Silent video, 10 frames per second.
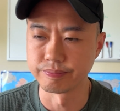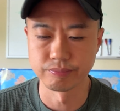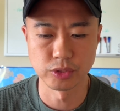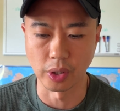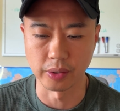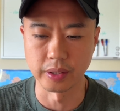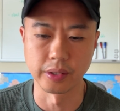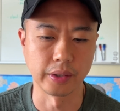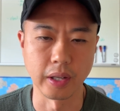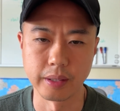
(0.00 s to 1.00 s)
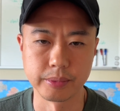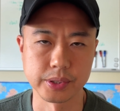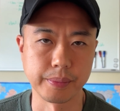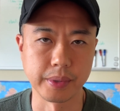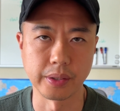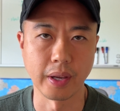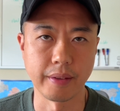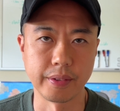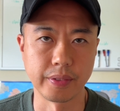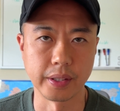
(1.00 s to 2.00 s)
chocolate or gum or something you have
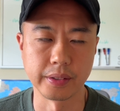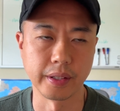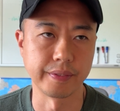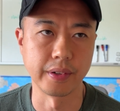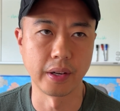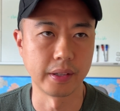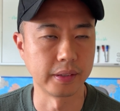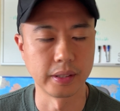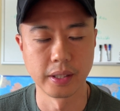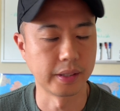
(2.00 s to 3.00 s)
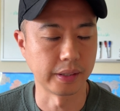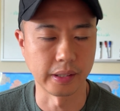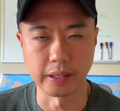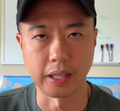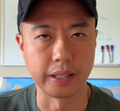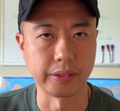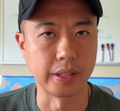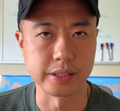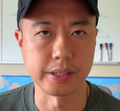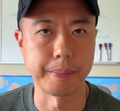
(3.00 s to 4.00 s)
in front of you. If not, Again, you can
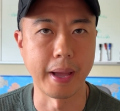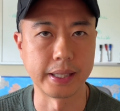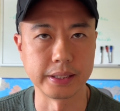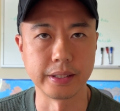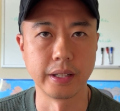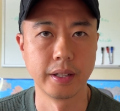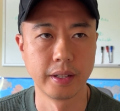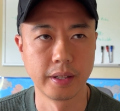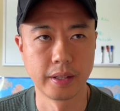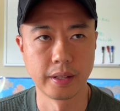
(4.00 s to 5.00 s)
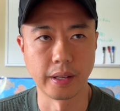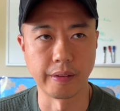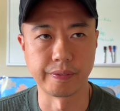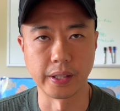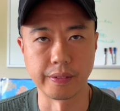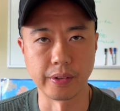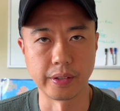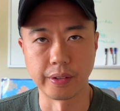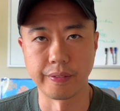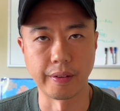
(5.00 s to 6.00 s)
just imagine a flavor,
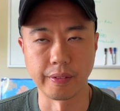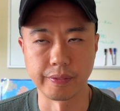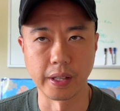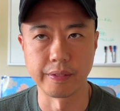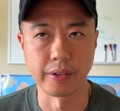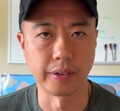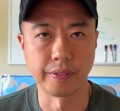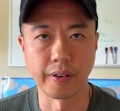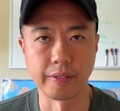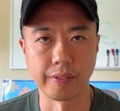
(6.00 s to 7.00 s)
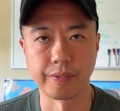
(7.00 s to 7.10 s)
your favorite